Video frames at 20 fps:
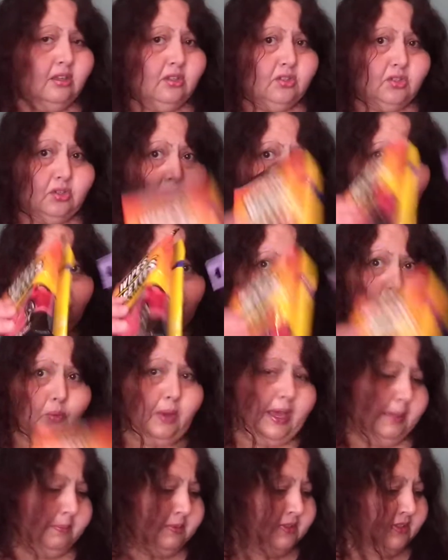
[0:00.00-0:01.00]
So those are the
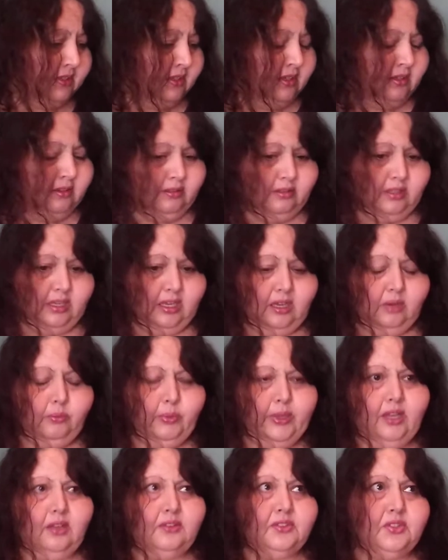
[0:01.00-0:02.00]
wipes.
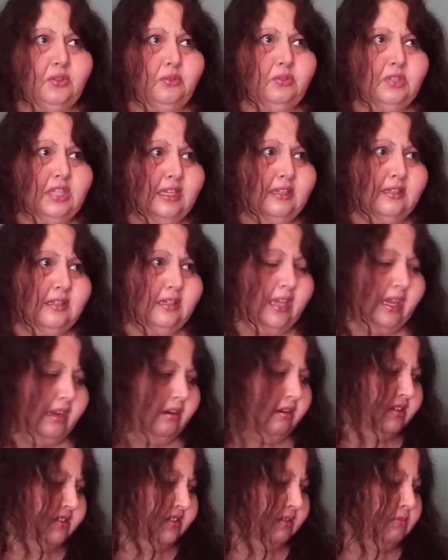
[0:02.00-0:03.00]
We also tend to
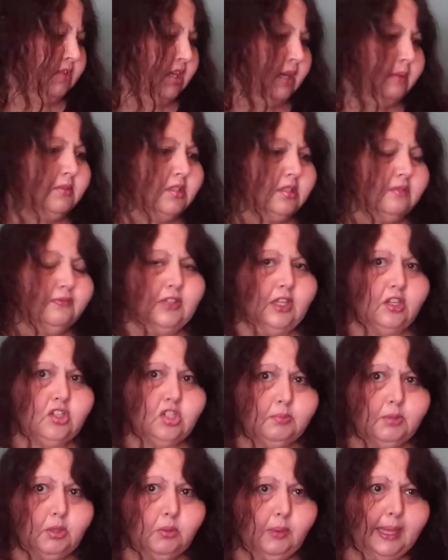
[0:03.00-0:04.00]
carry sometimes
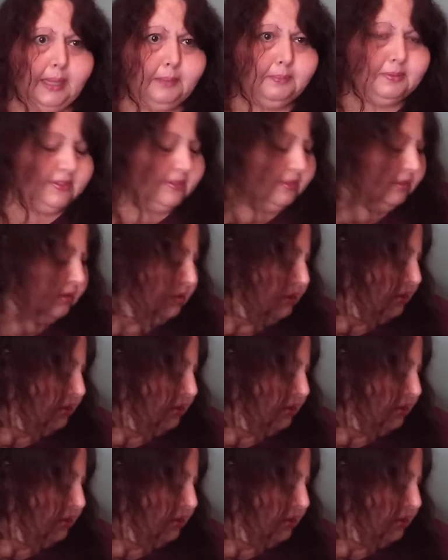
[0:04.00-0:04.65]
flushable wipes.